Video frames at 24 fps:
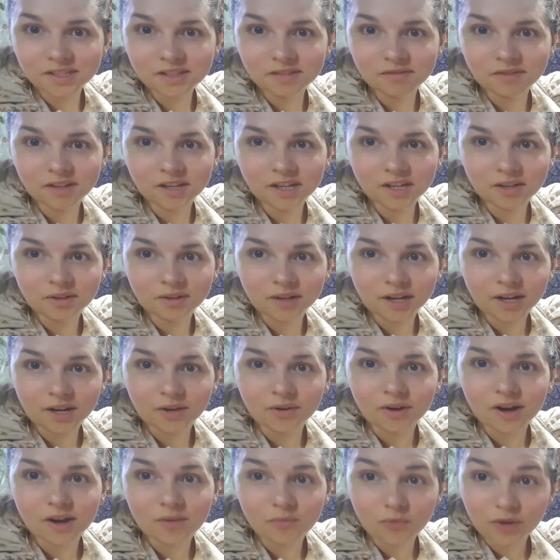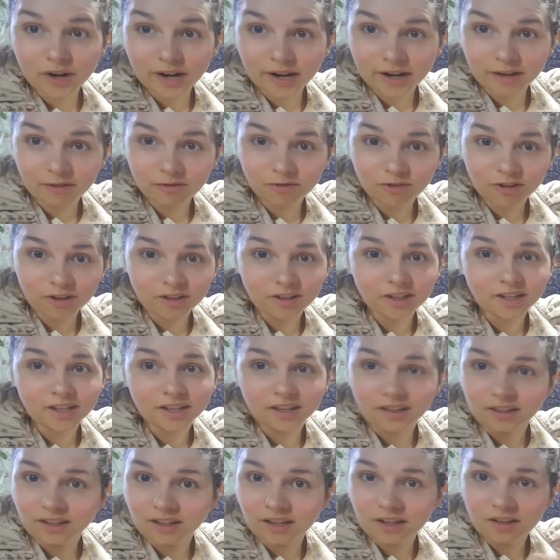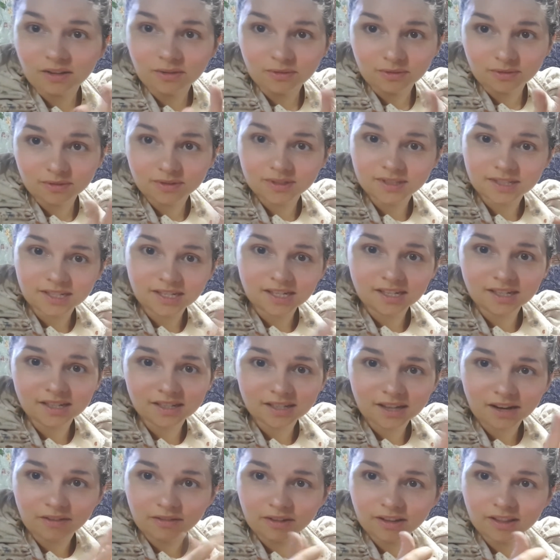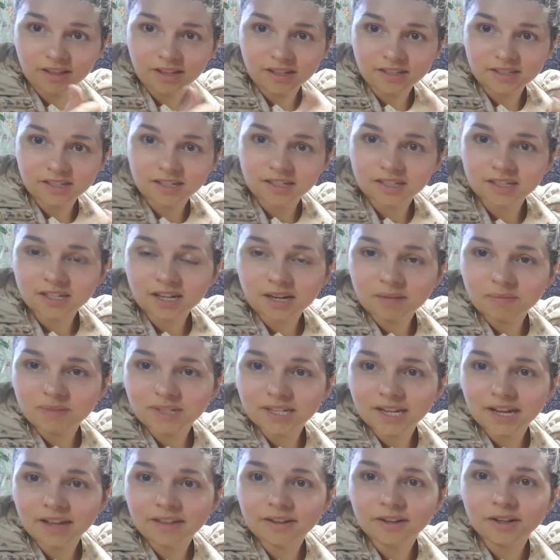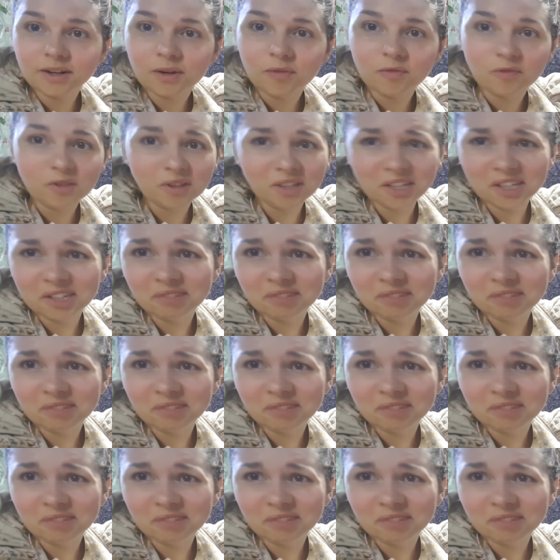the video now, and when I fill in, then you will see everything start to come together, hopefully.